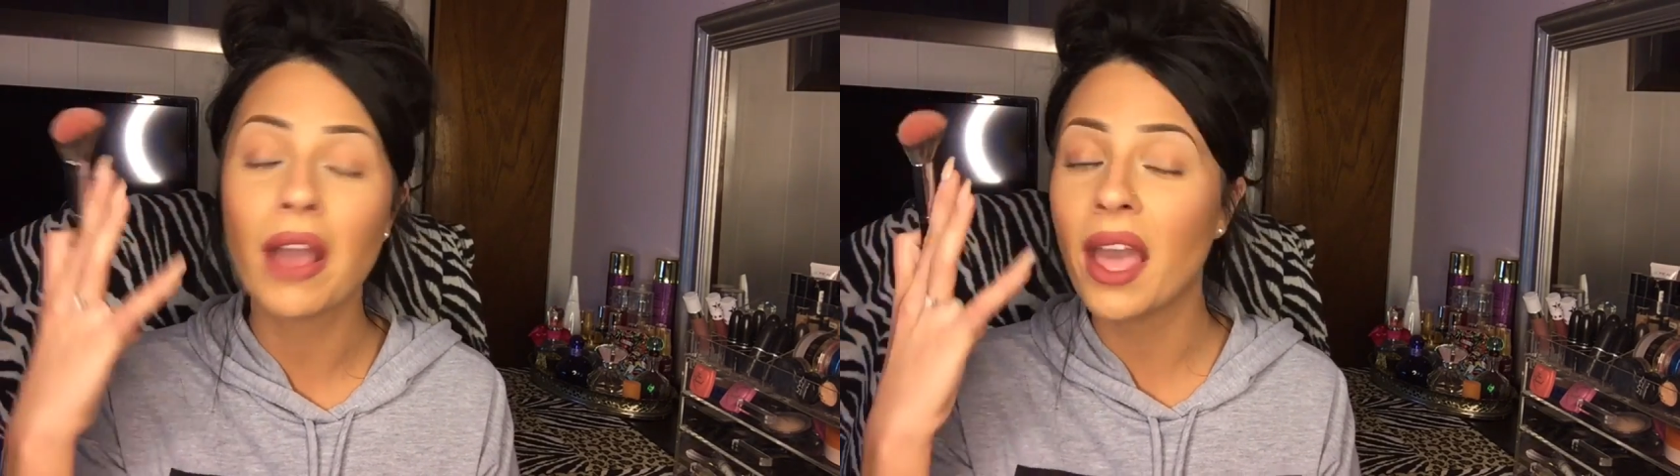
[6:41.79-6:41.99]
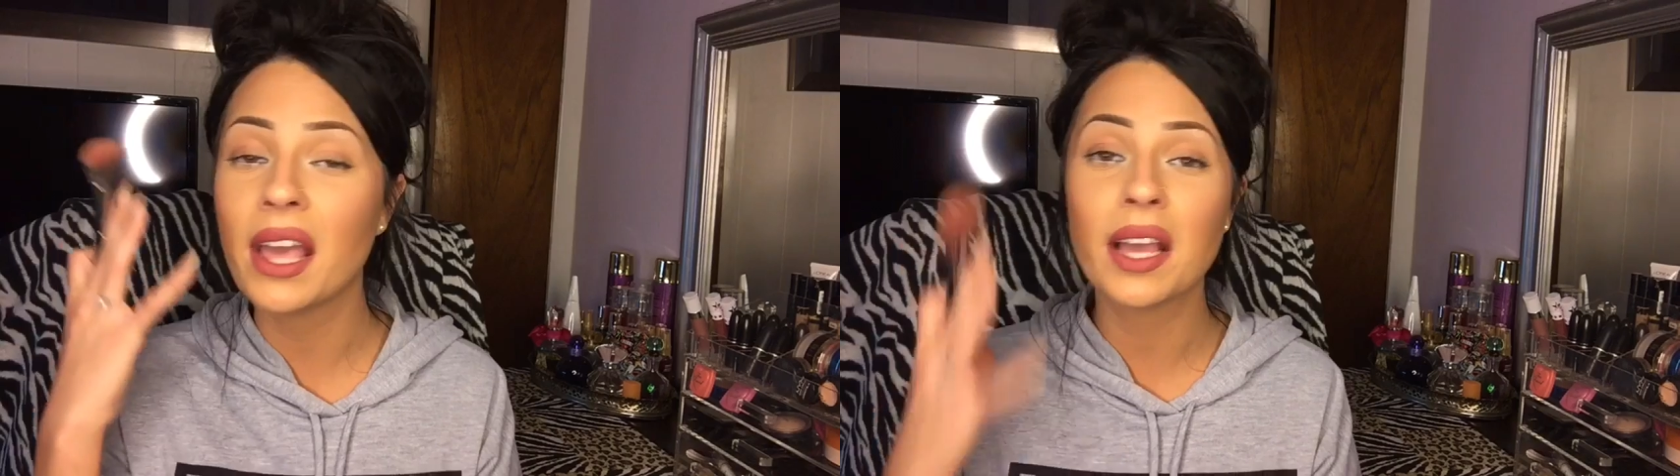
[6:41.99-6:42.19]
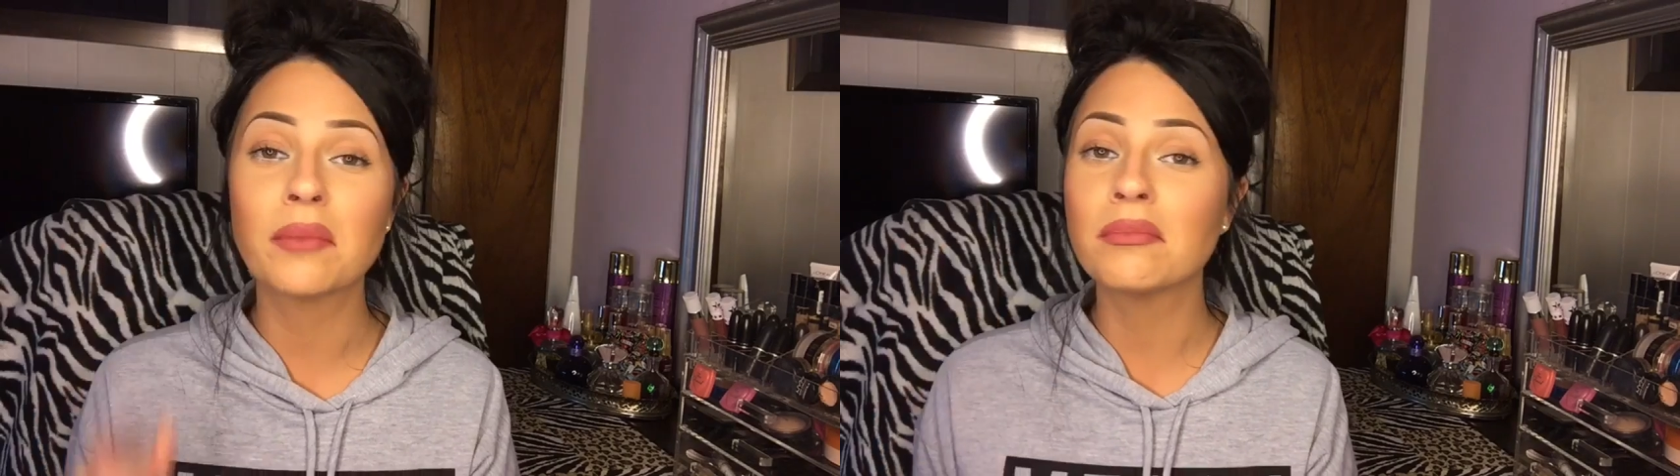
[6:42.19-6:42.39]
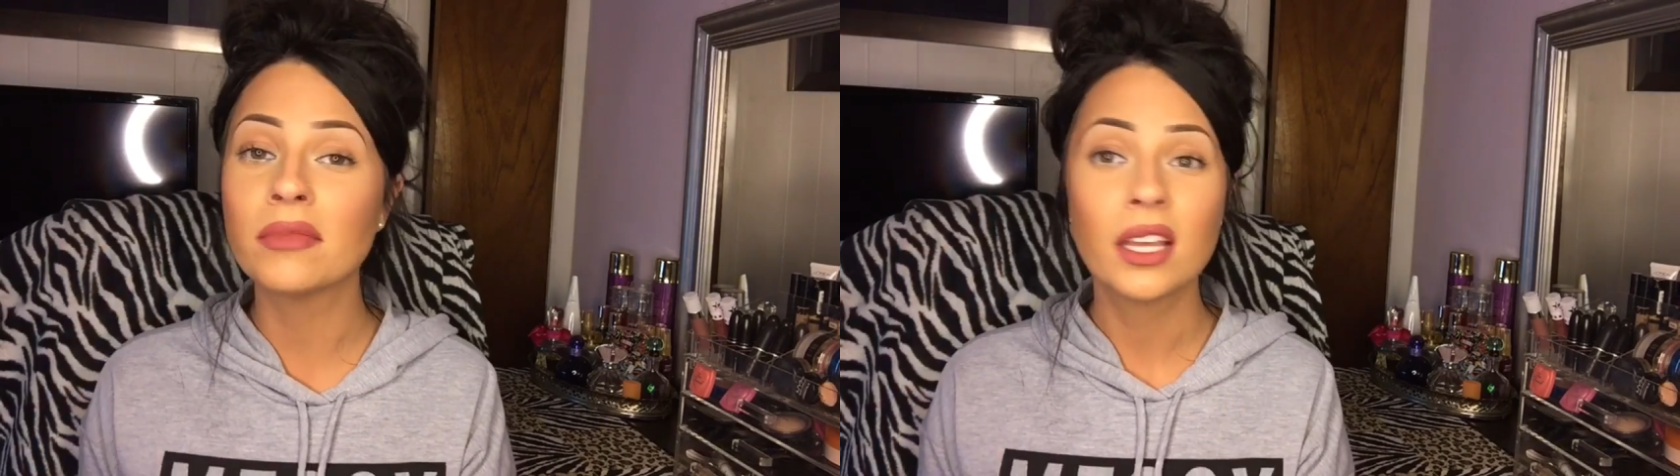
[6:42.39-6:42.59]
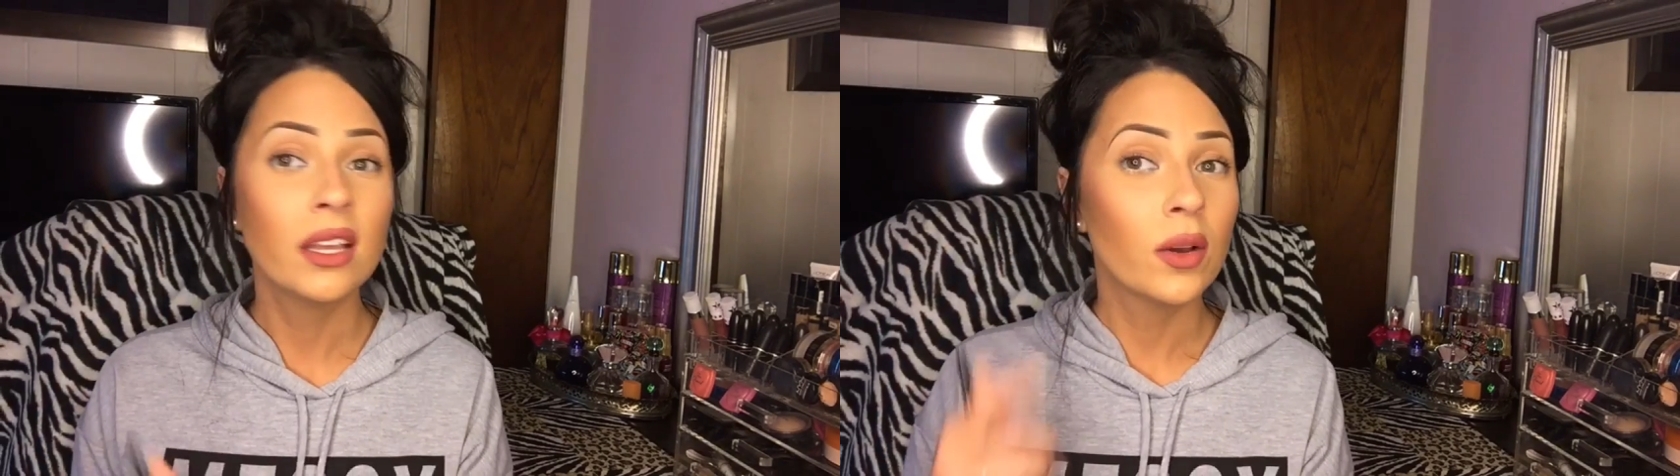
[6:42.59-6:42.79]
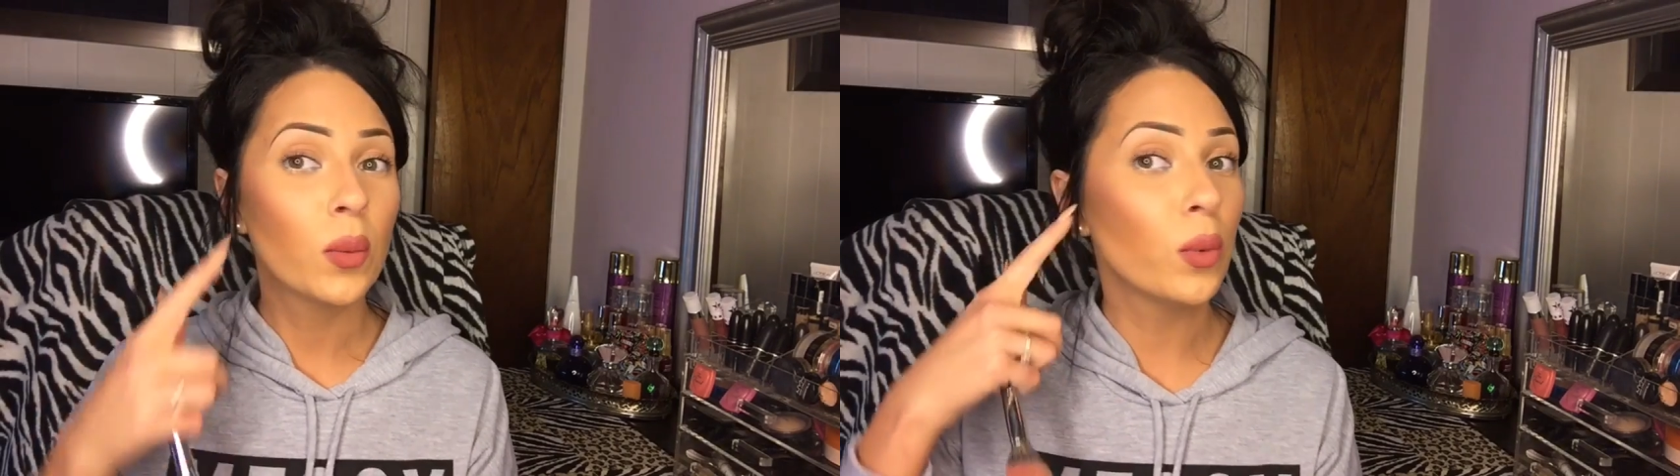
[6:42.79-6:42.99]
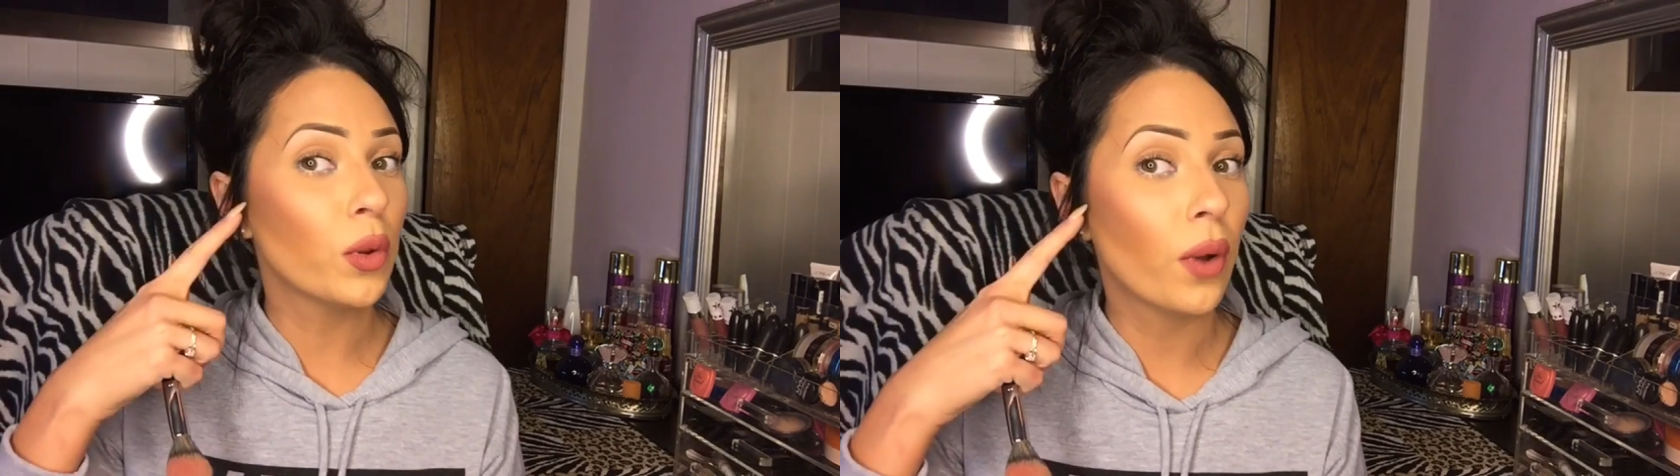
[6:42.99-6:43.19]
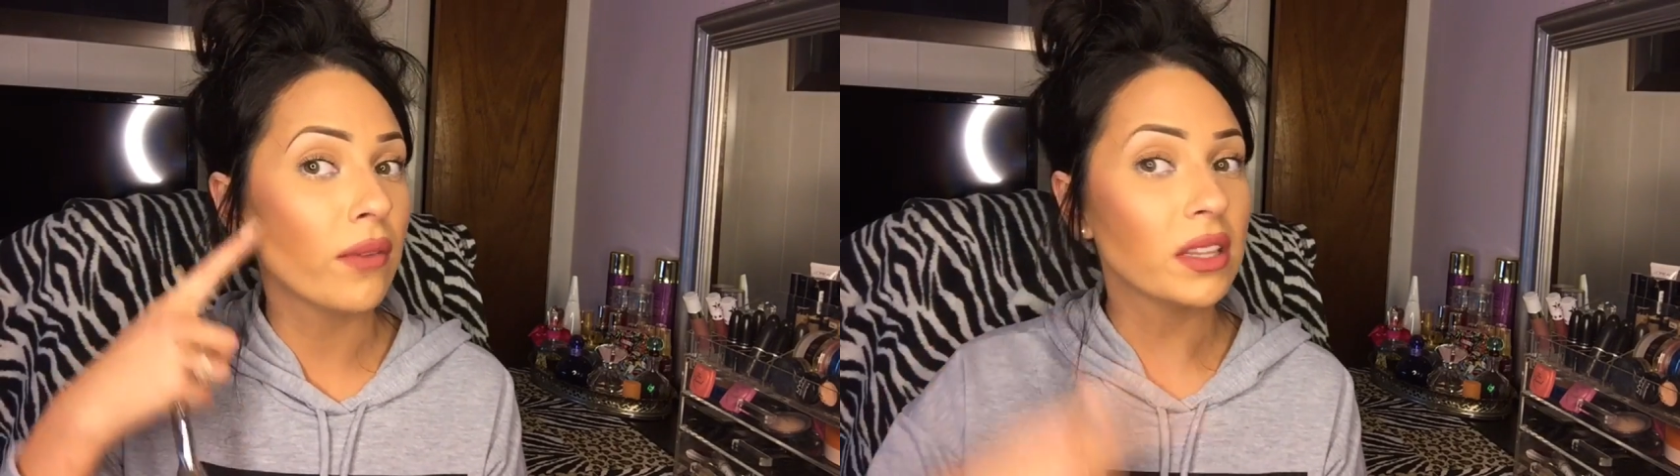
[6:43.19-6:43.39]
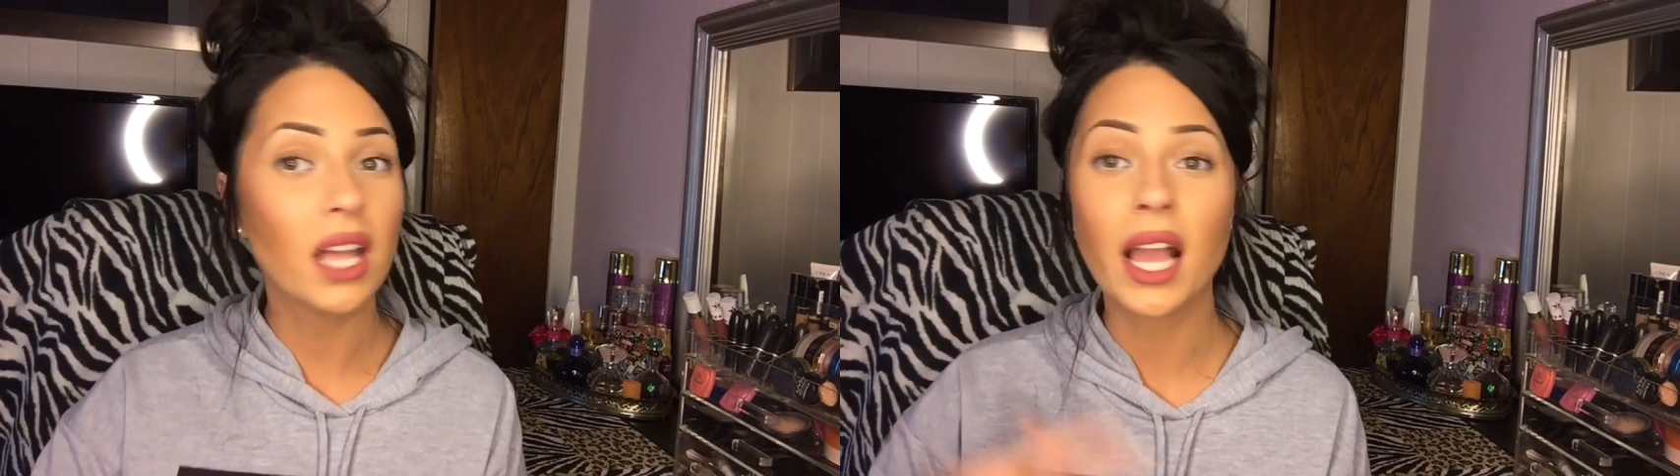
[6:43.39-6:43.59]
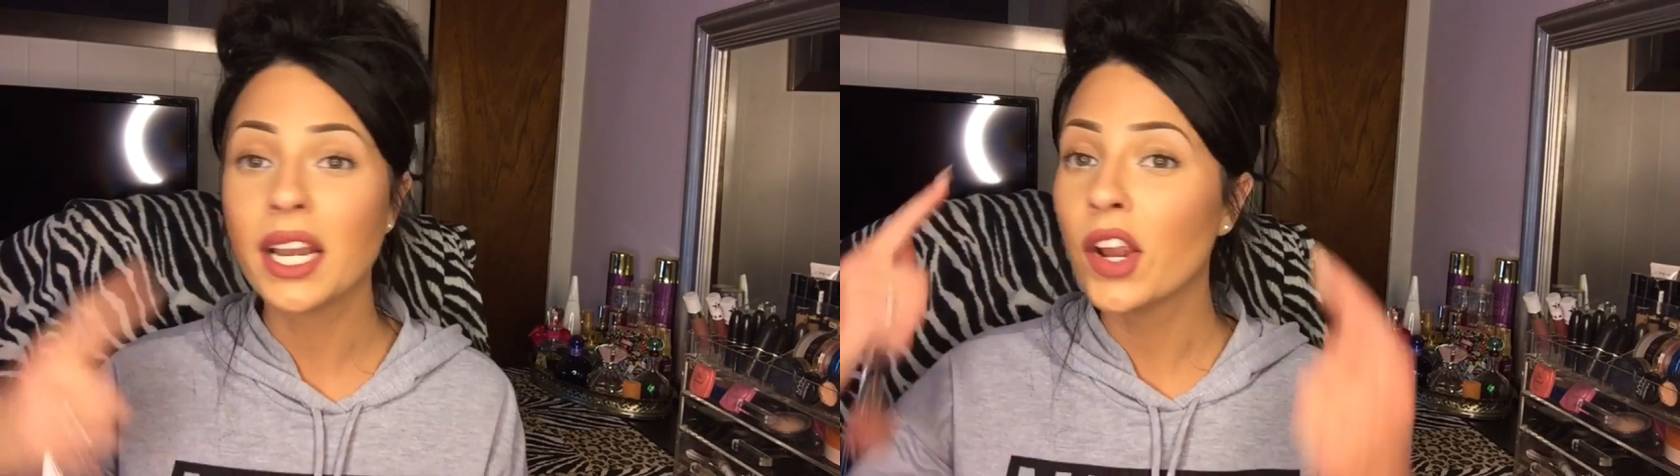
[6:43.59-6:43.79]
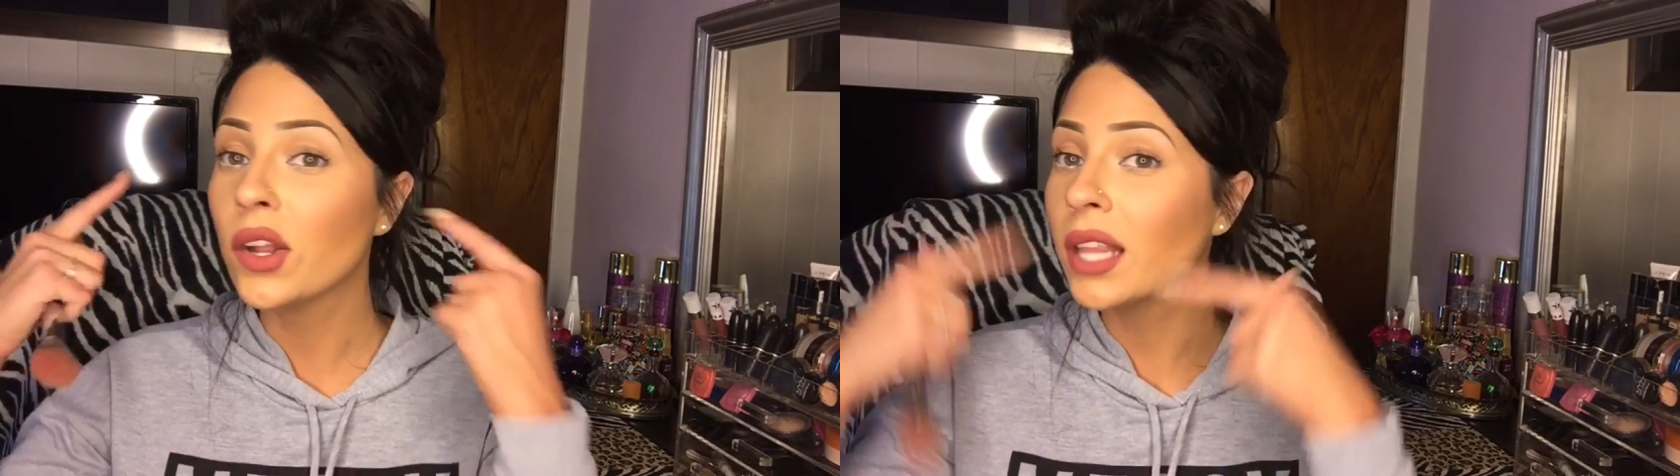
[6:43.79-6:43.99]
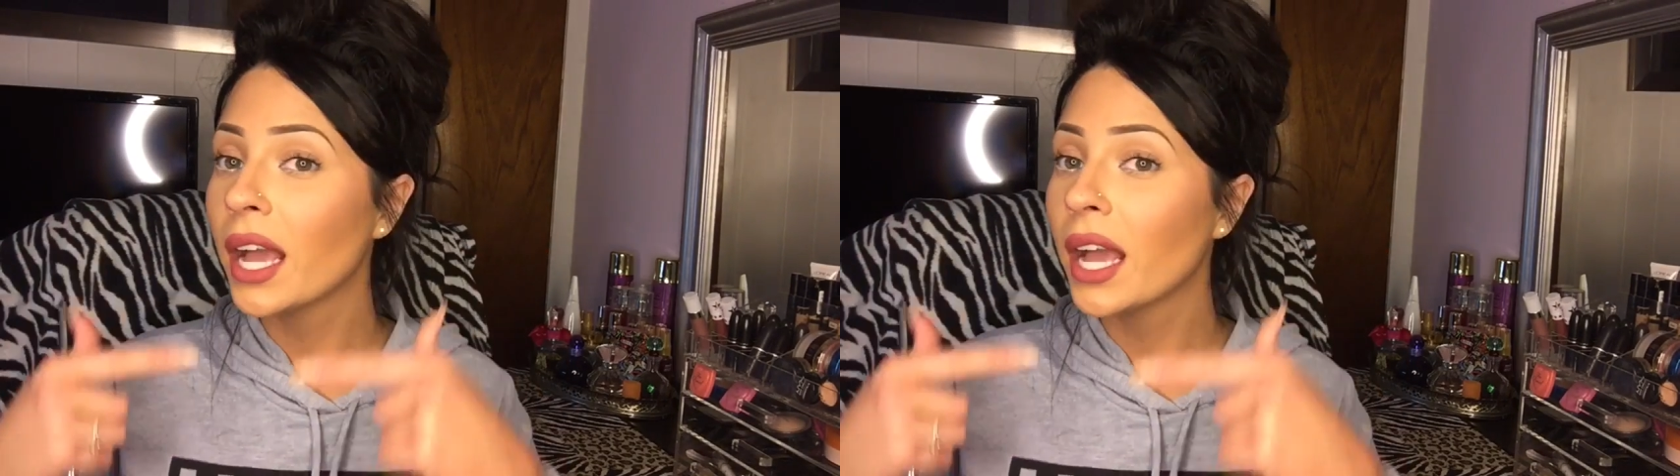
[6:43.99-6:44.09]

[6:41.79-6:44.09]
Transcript: ham. You'll have a line here,